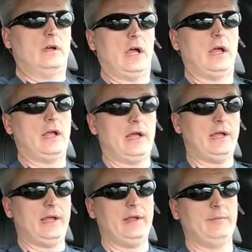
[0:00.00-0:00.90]
I,
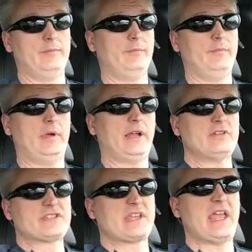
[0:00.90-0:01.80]
I am. I
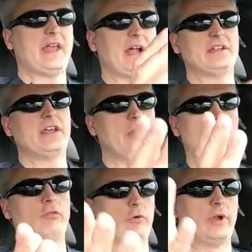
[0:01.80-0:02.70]
just cannot get
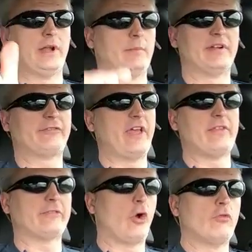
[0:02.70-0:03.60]
over it, and I'm going to say
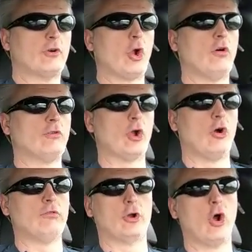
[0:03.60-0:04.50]
this over and over and
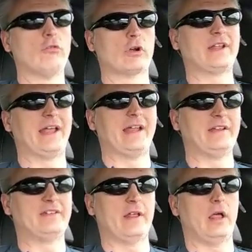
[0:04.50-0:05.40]
over and over again
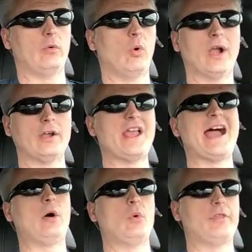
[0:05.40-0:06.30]
until I wear you
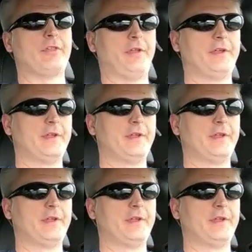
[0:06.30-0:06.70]
out with it.